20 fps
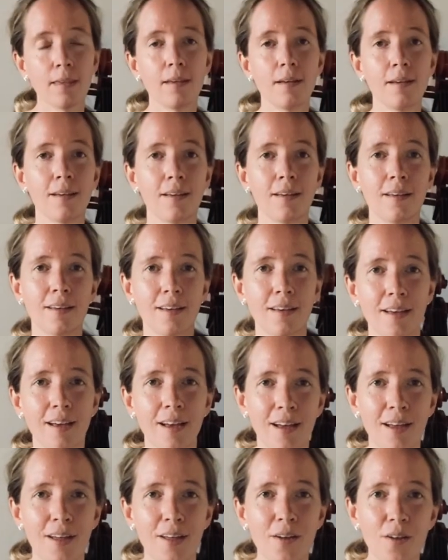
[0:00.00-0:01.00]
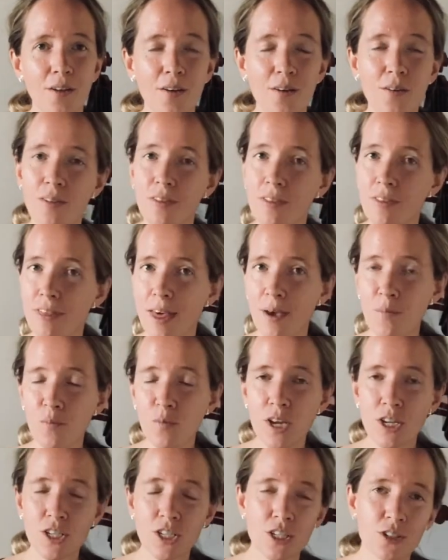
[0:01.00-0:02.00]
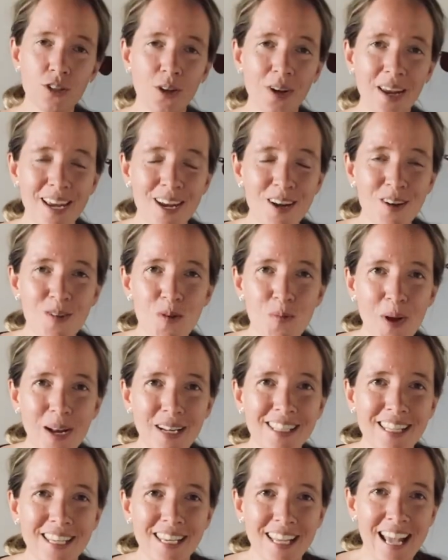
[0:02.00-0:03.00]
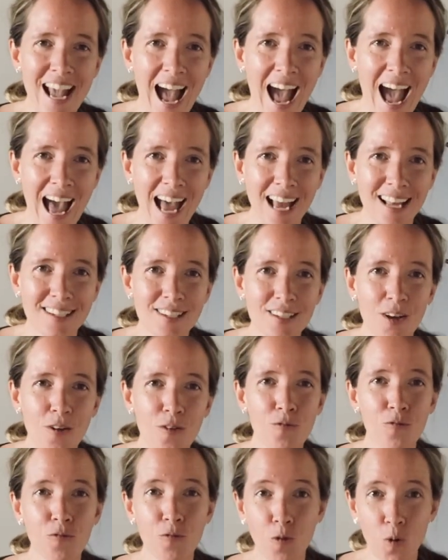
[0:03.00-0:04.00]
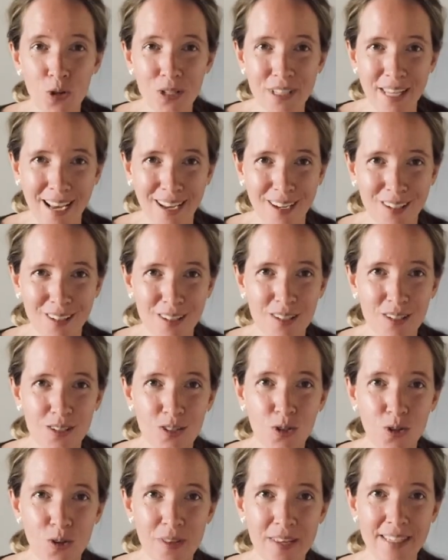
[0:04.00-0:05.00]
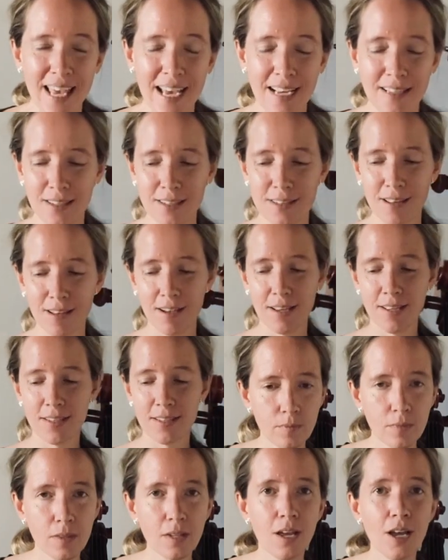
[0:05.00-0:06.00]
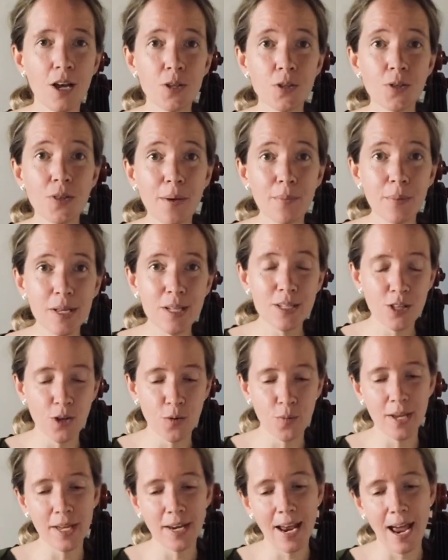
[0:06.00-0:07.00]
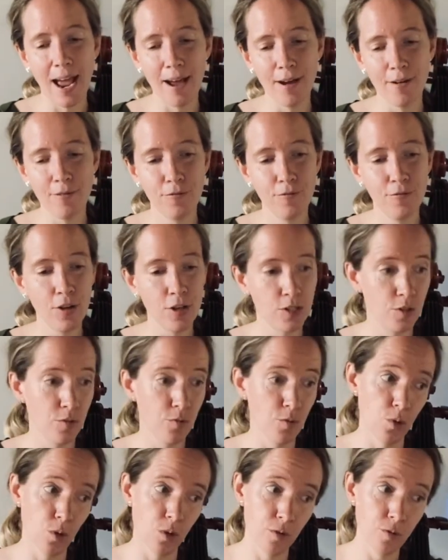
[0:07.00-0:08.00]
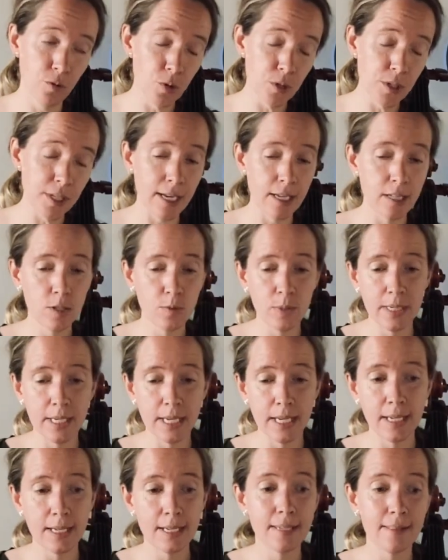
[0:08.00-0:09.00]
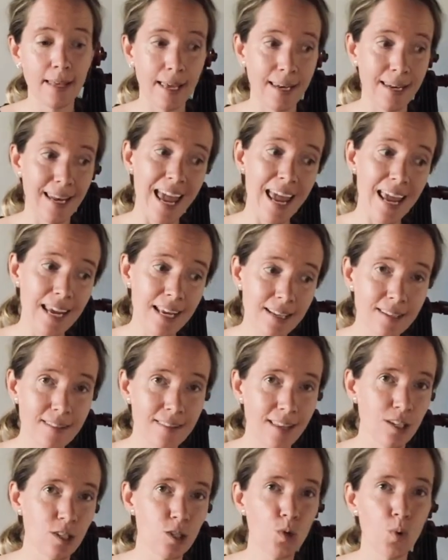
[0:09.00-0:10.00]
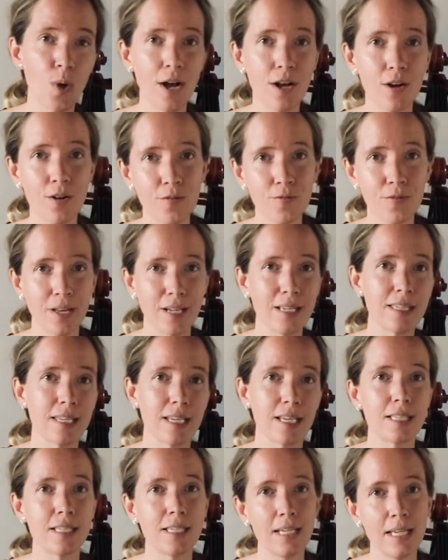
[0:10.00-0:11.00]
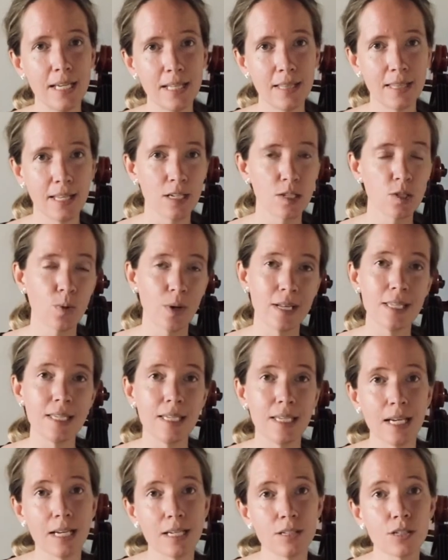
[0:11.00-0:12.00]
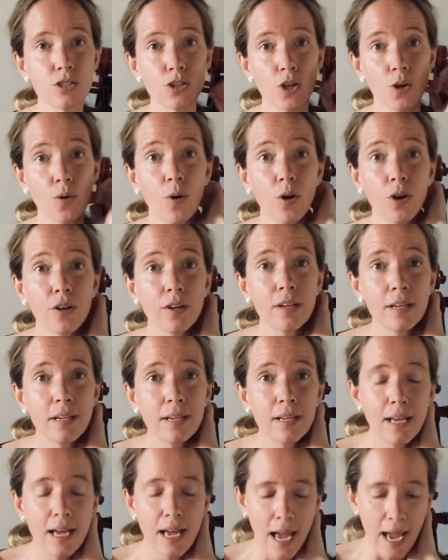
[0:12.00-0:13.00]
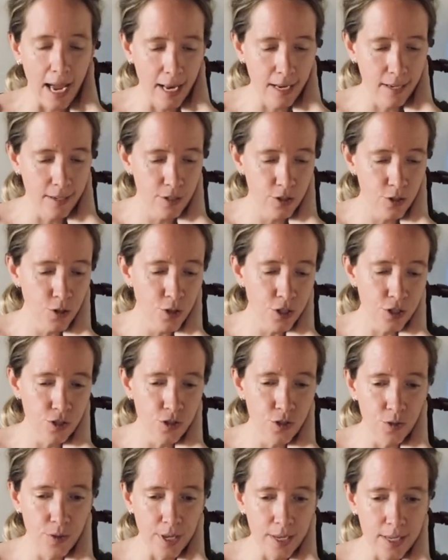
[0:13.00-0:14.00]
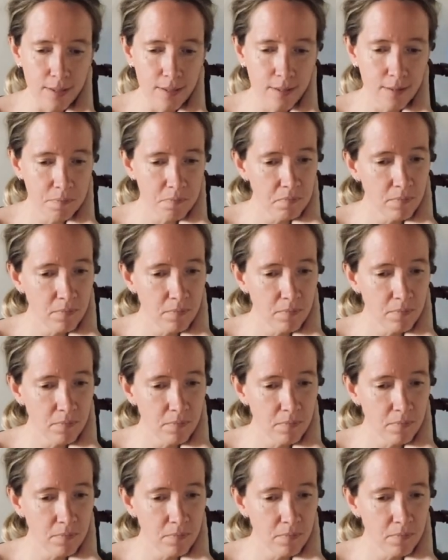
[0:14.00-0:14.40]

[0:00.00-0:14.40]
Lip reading: 3, 4. Then we are just going to incrementally add 4 seconds to this exercise. So that means that we're going to have, first of all, the 4 seconds we did, then 8, then 12, then 16, then 20, and so on. And you can do this